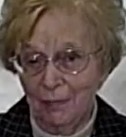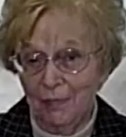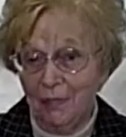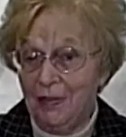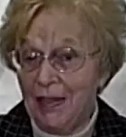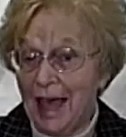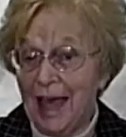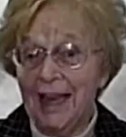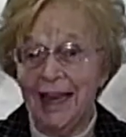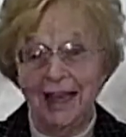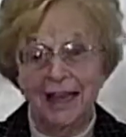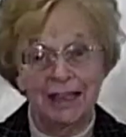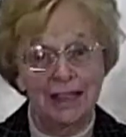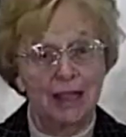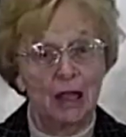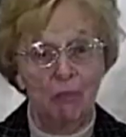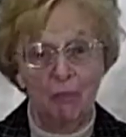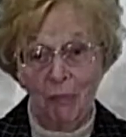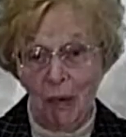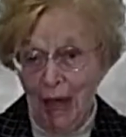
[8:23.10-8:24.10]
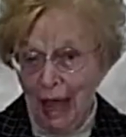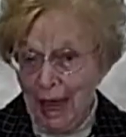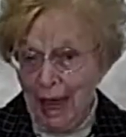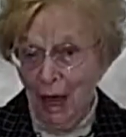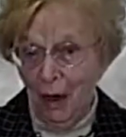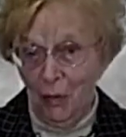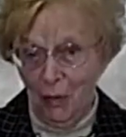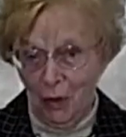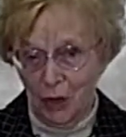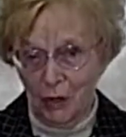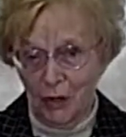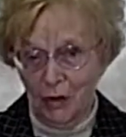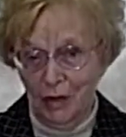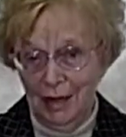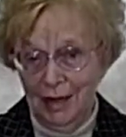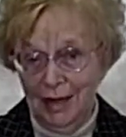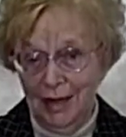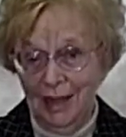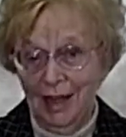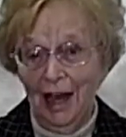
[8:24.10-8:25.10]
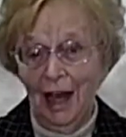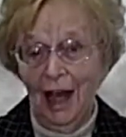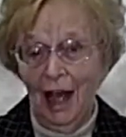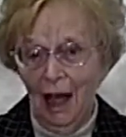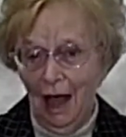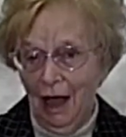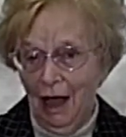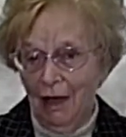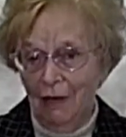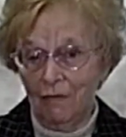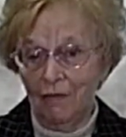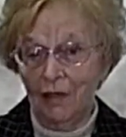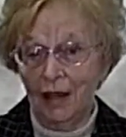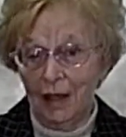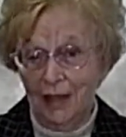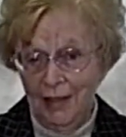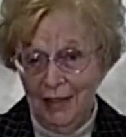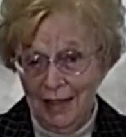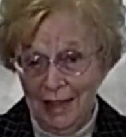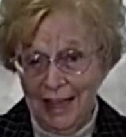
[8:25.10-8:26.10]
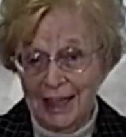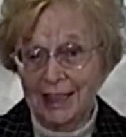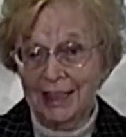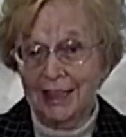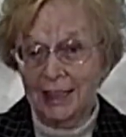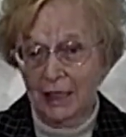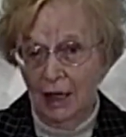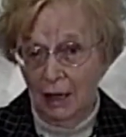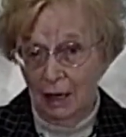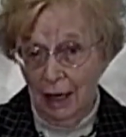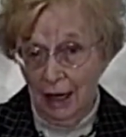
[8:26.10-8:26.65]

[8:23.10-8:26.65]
That is the power of this